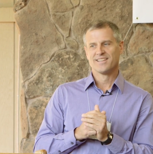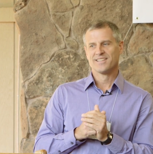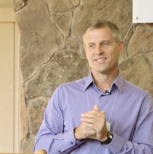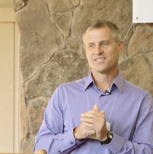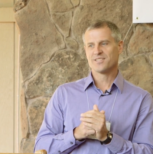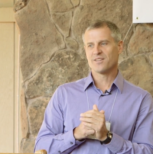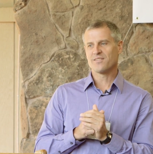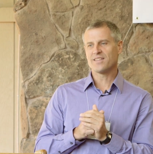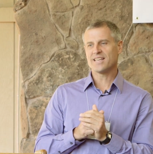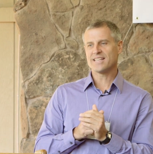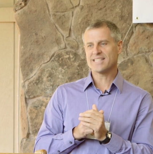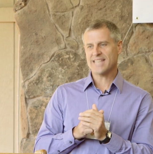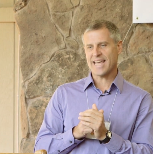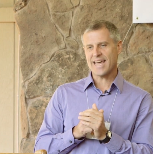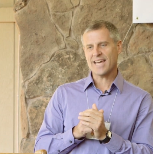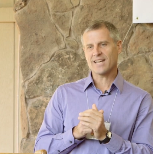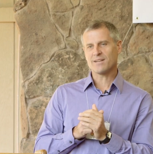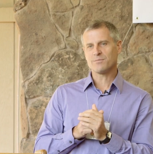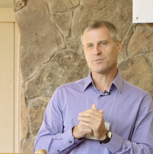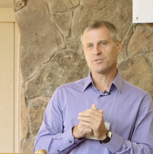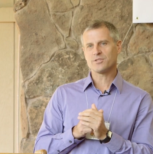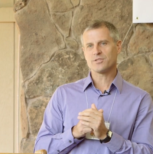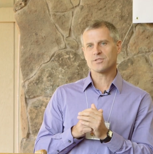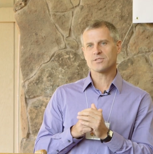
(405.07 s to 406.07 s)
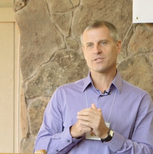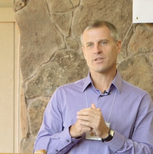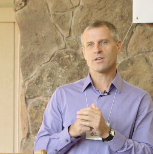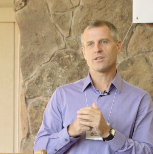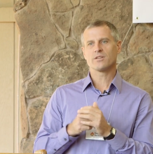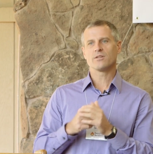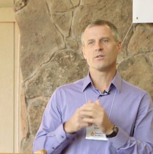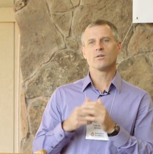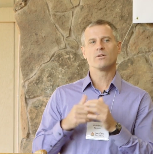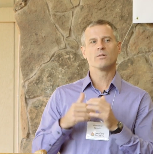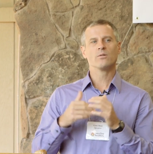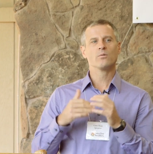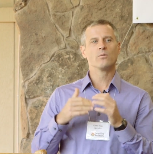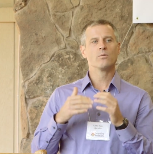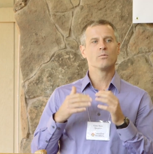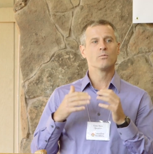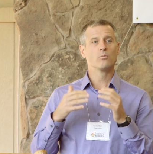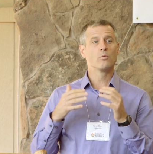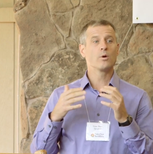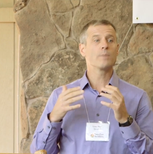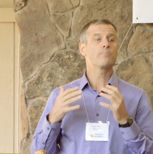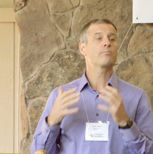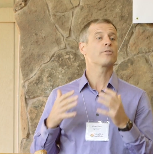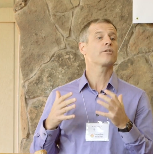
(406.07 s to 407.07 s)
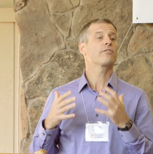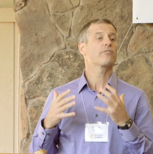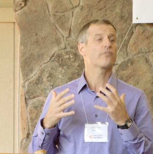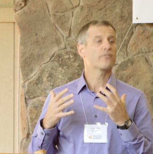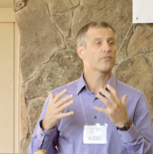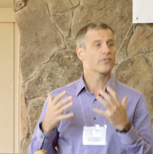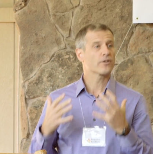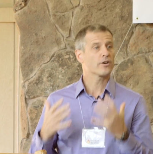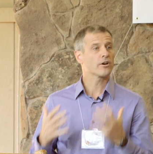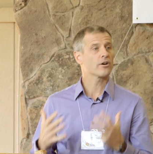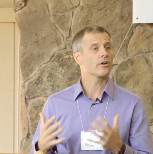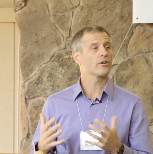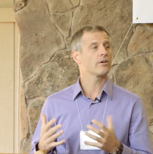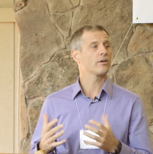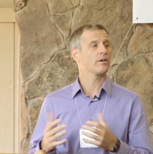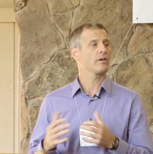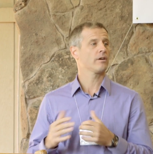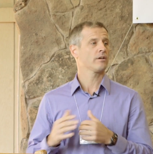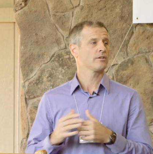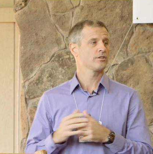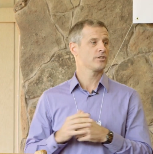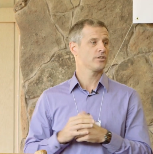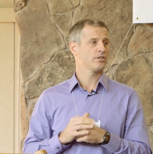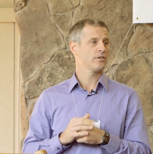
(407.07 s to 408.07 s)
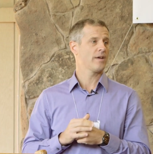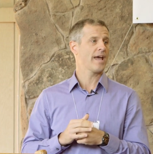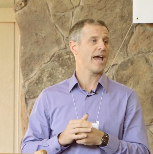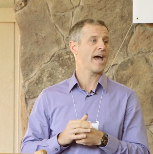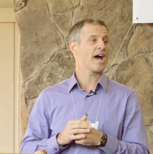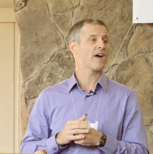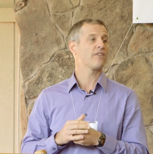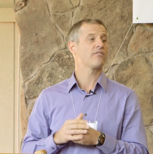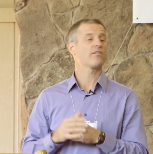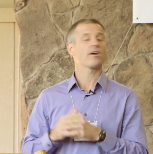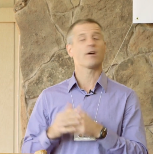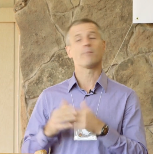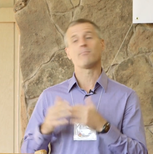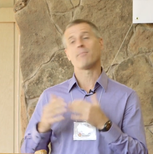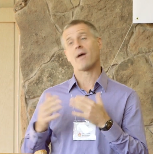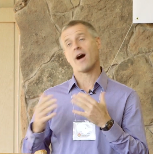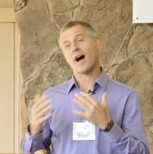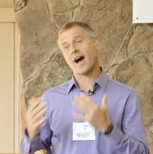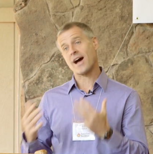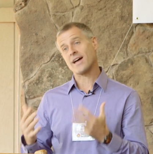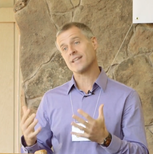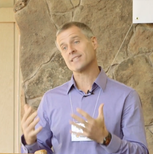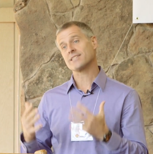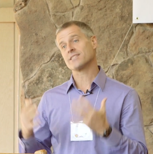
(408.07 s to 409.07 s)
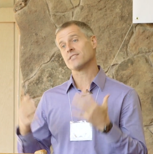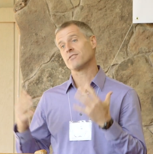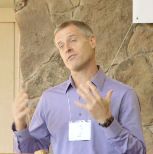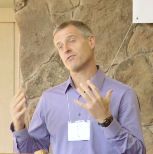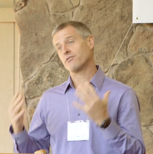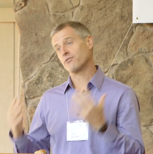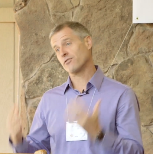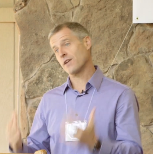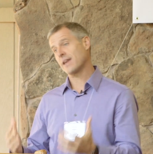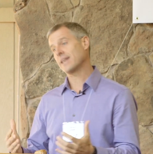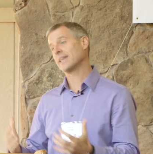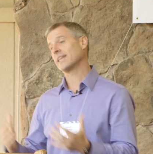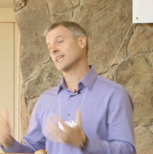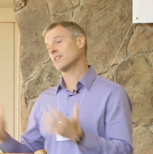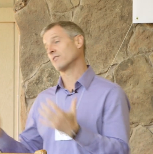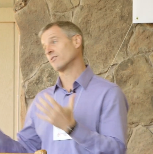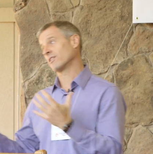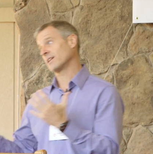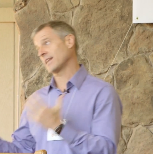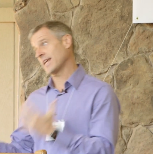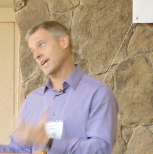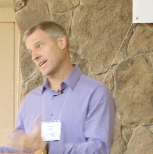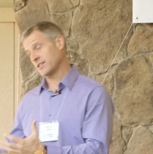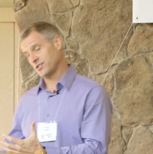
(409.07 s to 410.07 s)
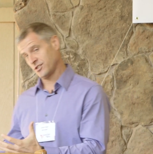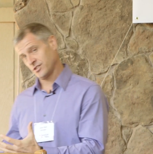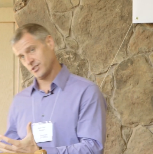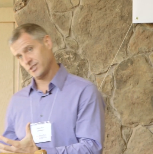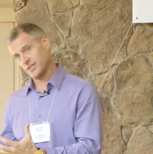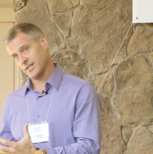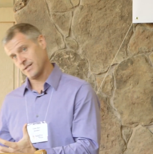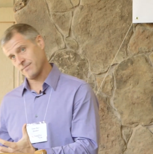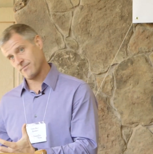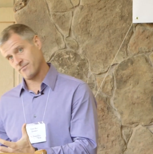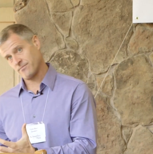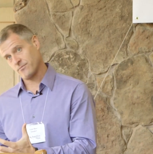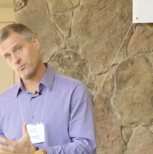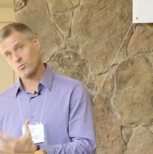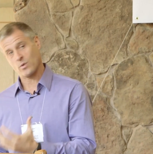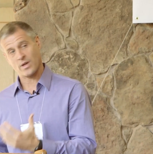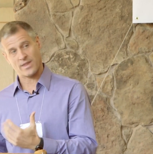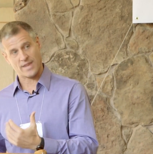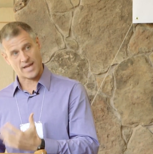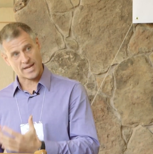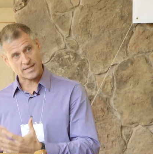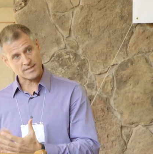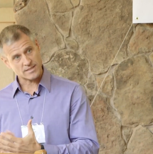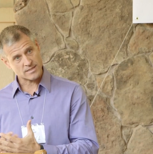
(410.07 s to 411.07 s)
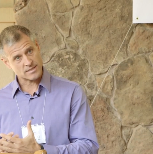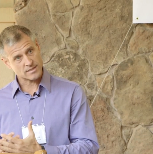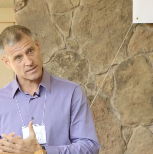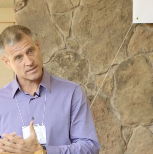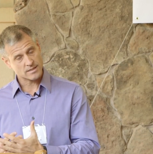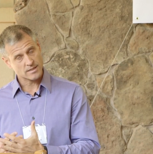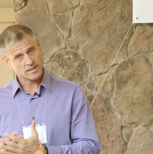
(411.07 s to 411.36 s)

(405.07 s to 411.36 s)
So these animals would prefer to have a positive, friendly relationship with us.